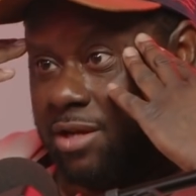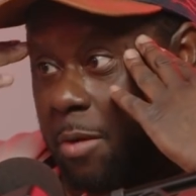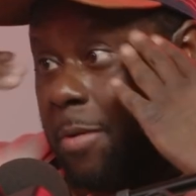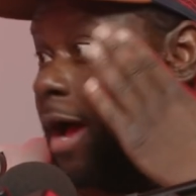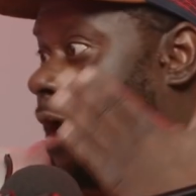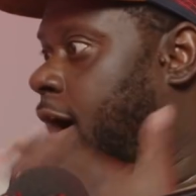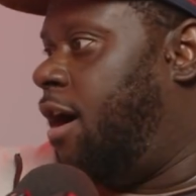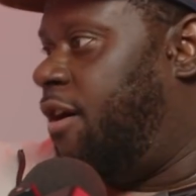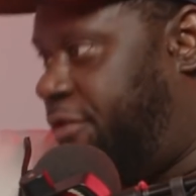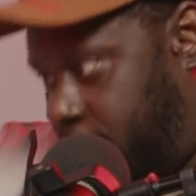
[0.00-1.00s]
My
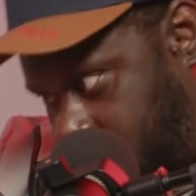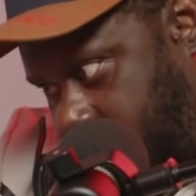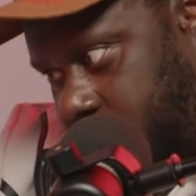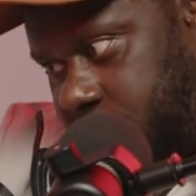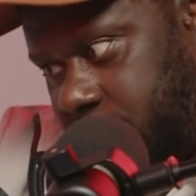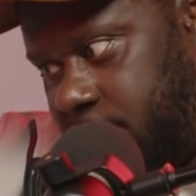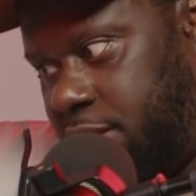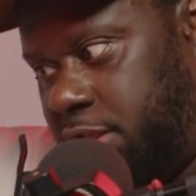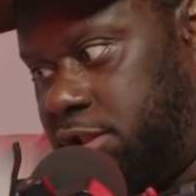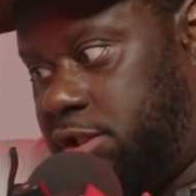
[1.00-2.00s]
other cousin
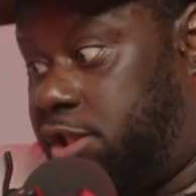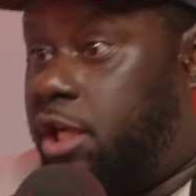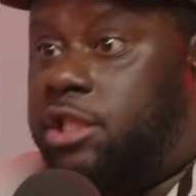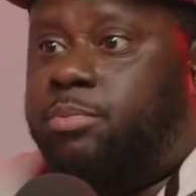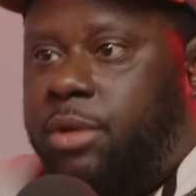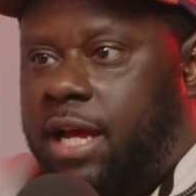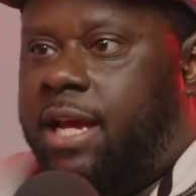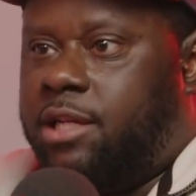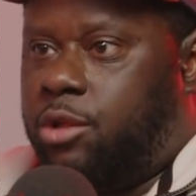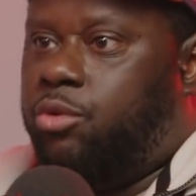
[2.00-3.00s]
just
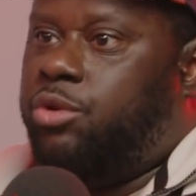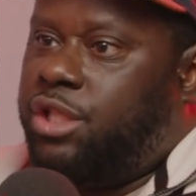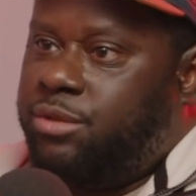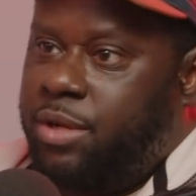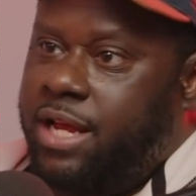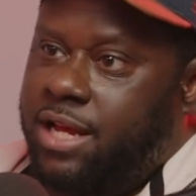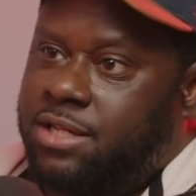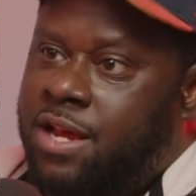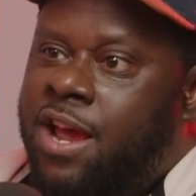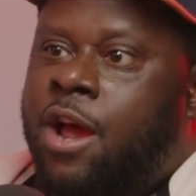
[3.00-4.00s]
Blaze, little Just Blaze,
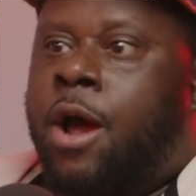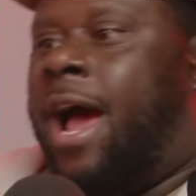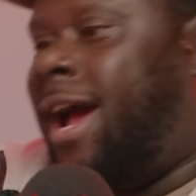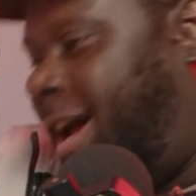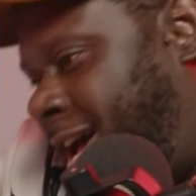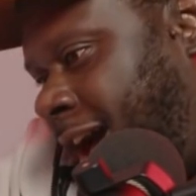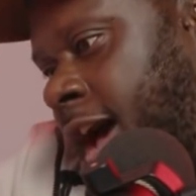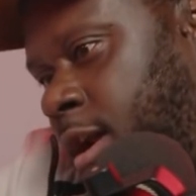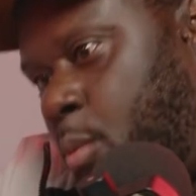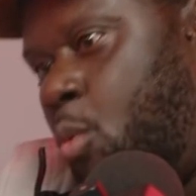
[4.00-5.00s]
mm-hmm.
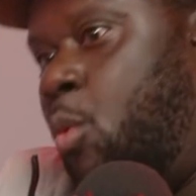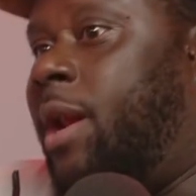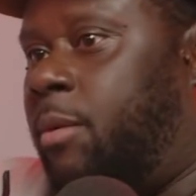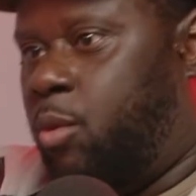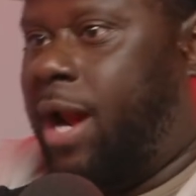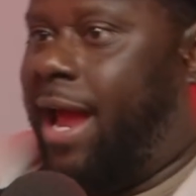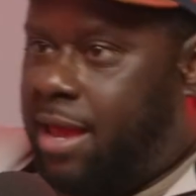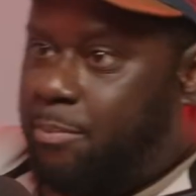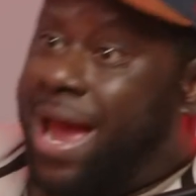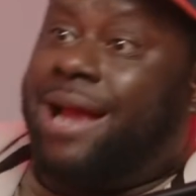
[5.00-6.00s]
got him with him when I
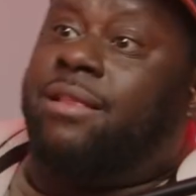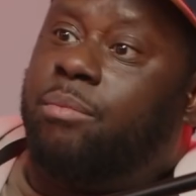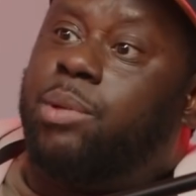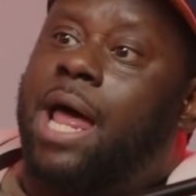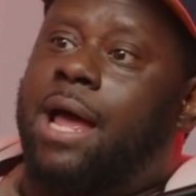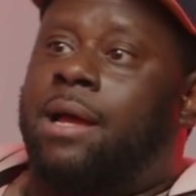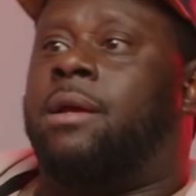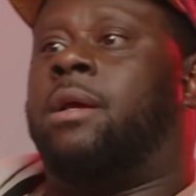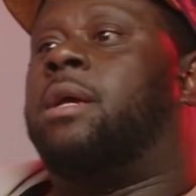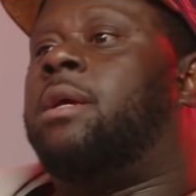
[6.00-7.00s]
get back to the block.
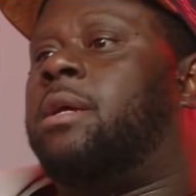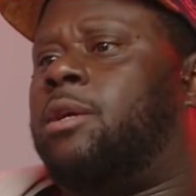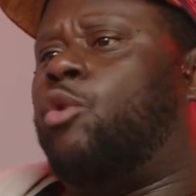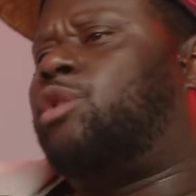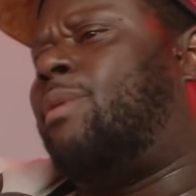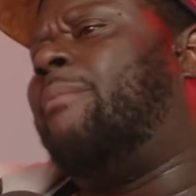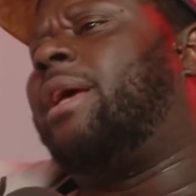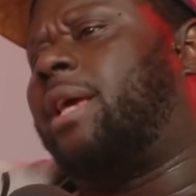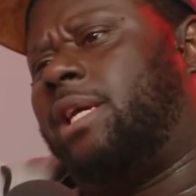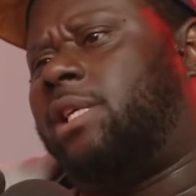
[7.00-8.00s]
So this my man
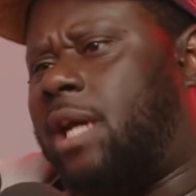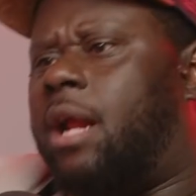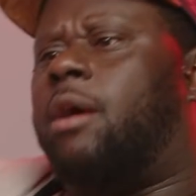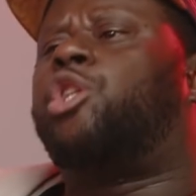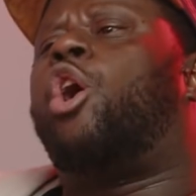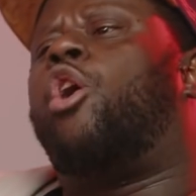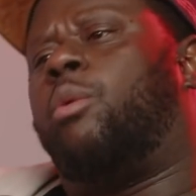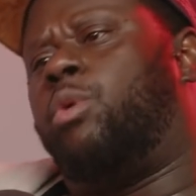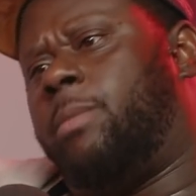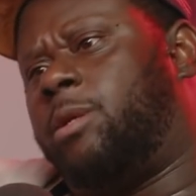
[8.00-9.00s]
K. Sean. Sean, I
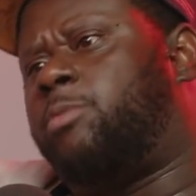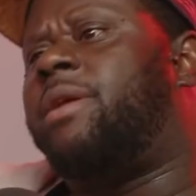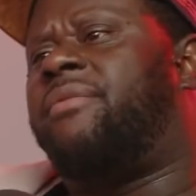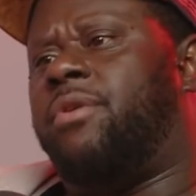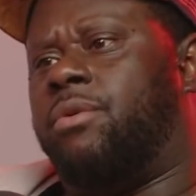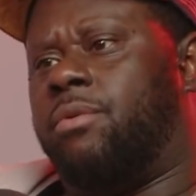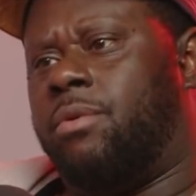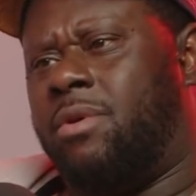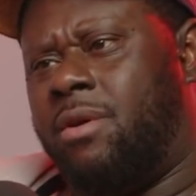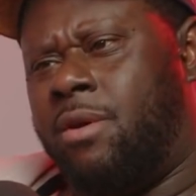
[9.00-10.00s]
want him to spit for you.
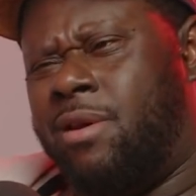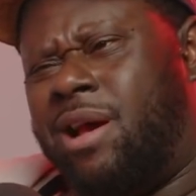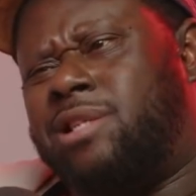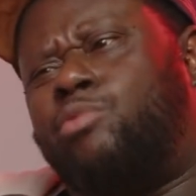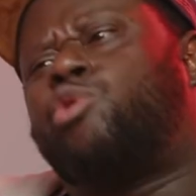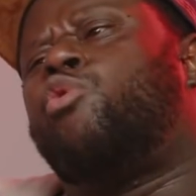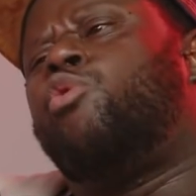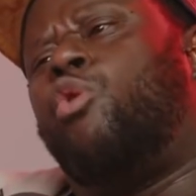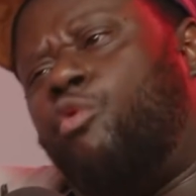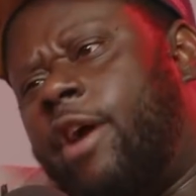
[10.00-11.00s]
I said, what school you
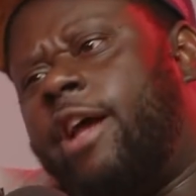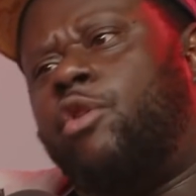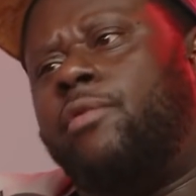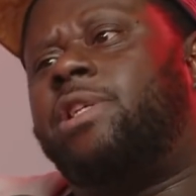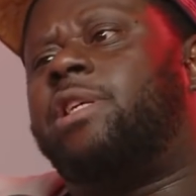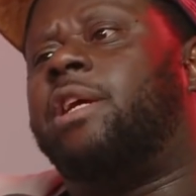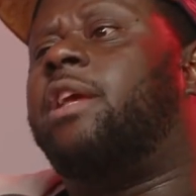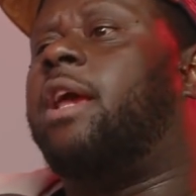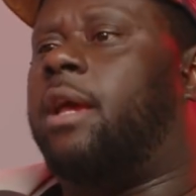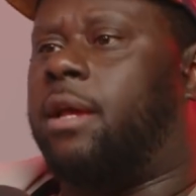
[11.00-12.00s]
go to Randolph? He said, yeah.